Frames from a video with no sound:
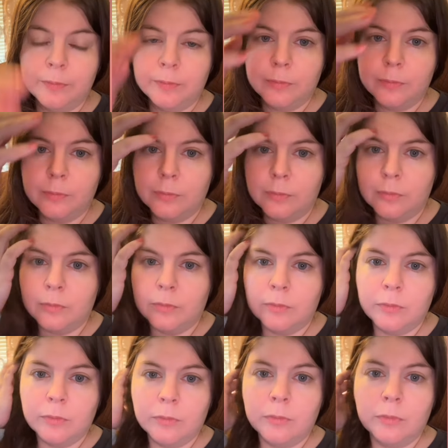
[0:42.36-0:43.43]

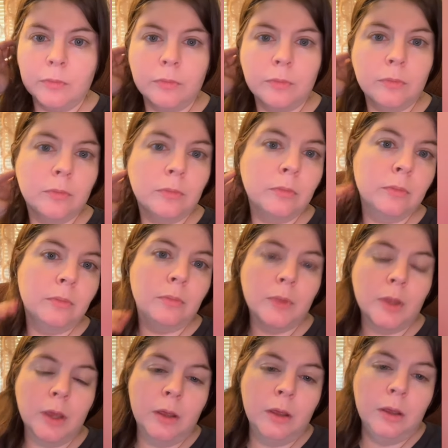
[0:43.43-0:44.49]

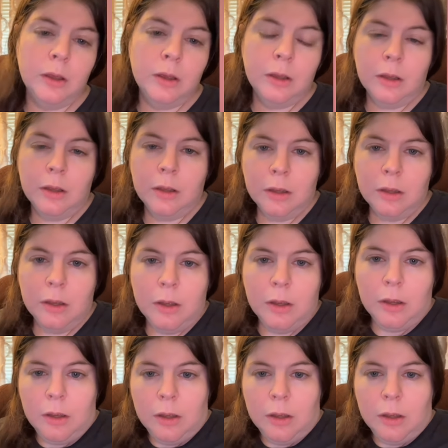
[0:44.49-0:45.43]
[no speech]